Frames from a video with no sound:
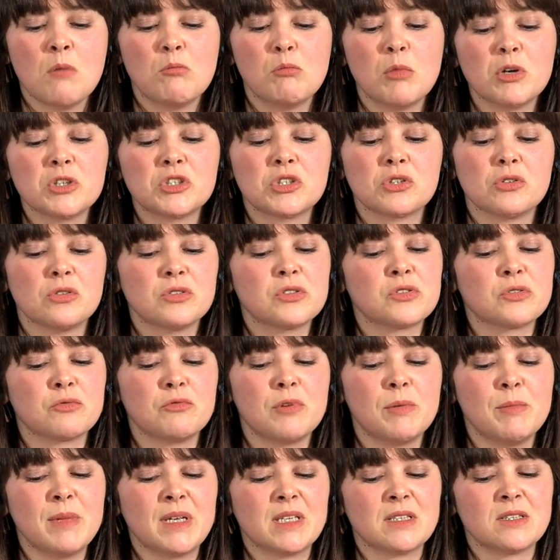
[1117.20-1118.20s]
Much also
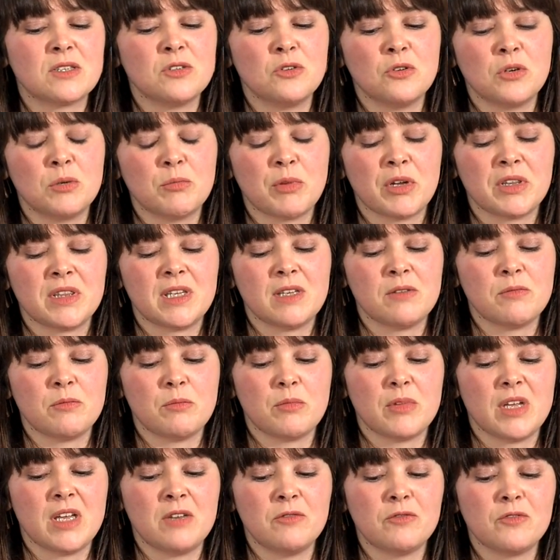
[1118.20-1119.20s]
remains known about the
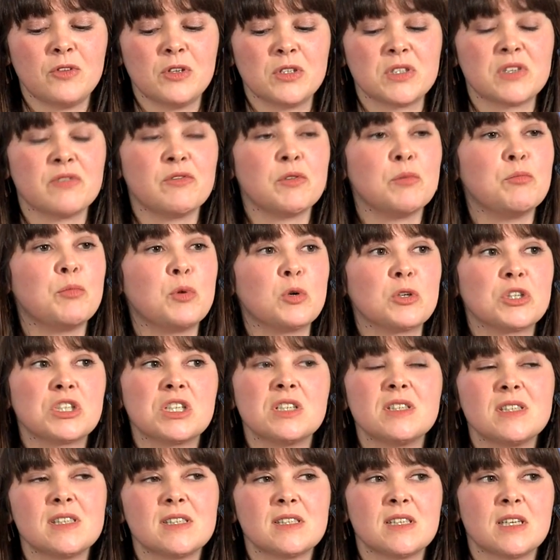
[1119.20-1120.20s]
influence of
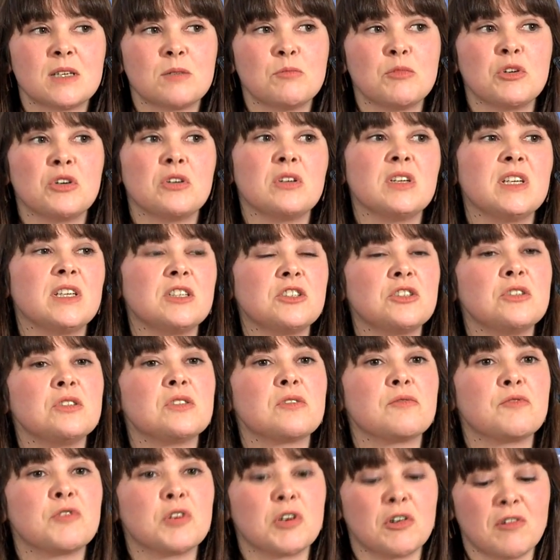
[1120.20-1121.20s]
abortion stigma on
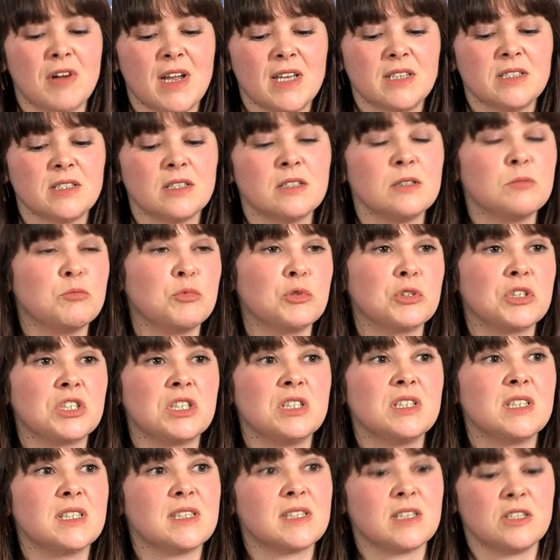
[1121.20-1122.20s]
issues of regret and
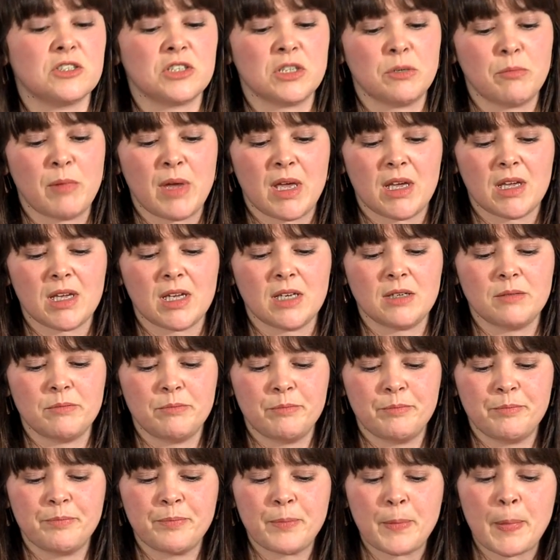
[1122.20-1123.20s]
abortion decision making.
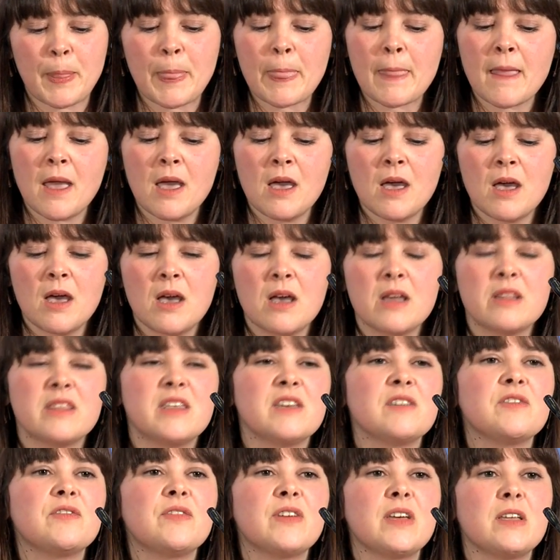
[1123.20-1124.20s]

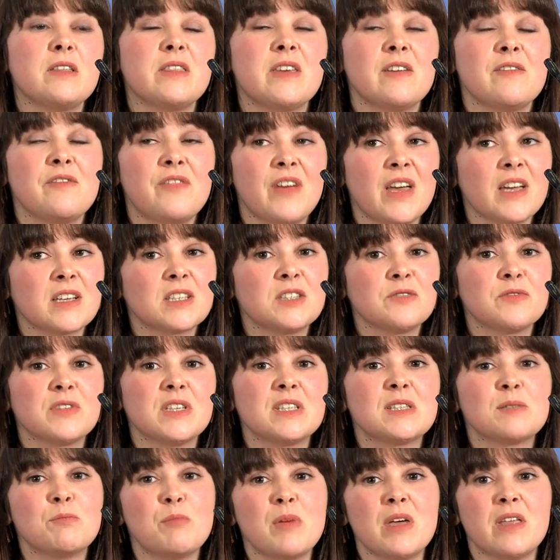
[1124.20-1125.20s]
The, effect, the effect of
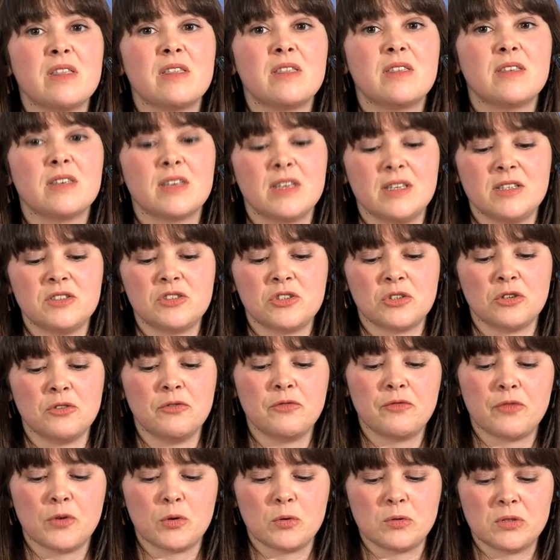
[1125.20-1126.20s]
this myth is
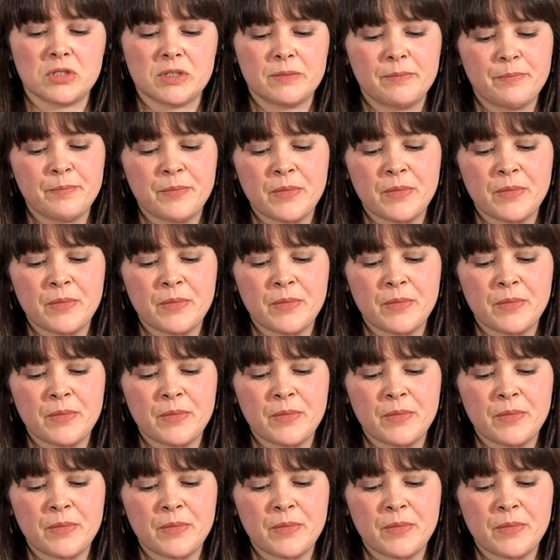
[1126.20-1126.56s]
twofold.